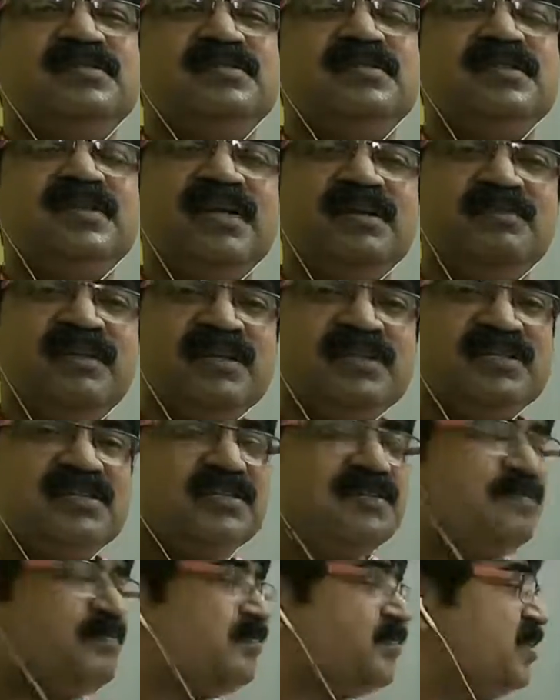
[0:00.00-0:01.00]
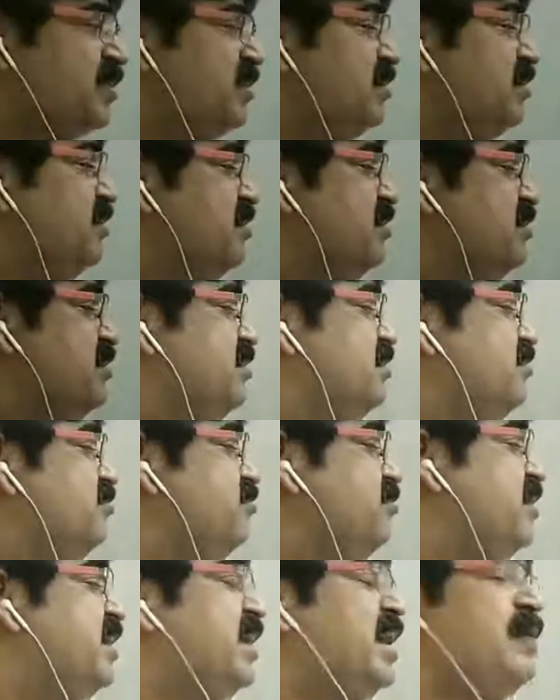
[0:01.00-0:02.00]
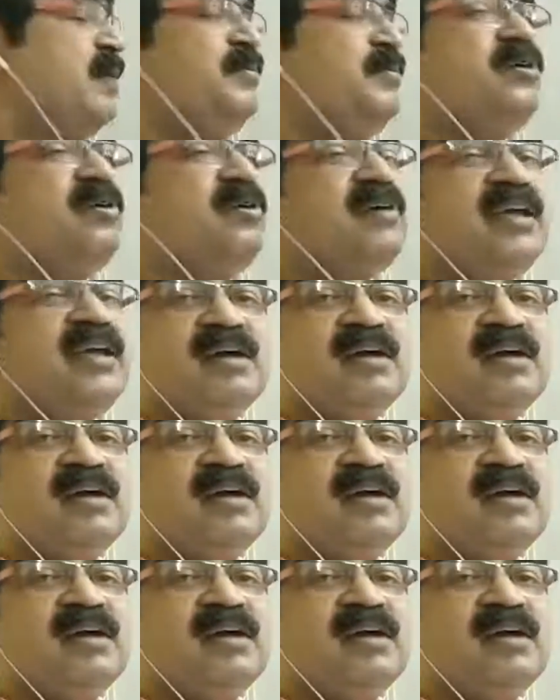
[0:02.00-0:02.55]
That means when I'm talking